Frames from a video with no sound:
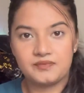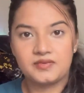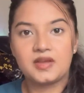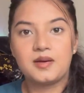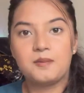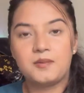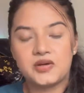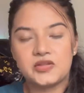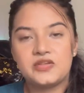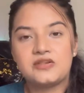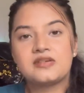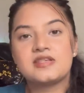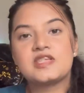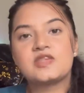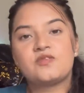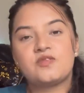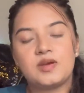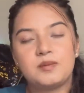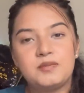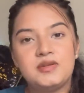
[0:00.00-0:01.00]
Mother is
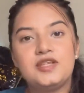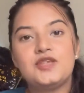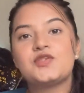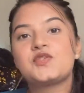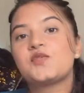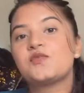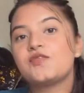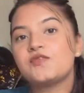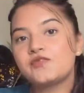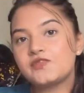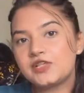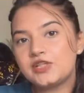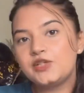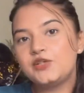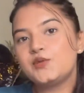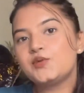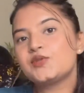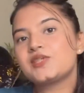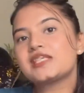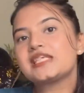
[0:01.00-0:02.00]
feminine, so we will
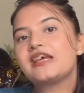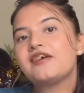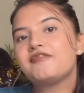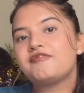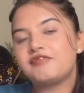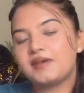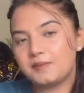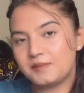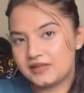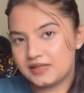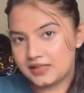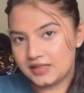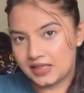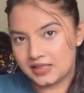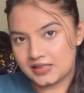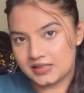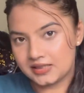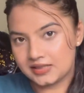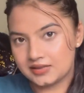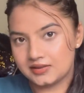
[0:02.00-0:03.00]
use feminine
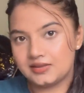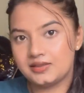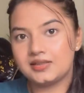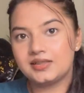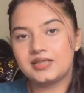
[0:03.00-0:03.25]
article,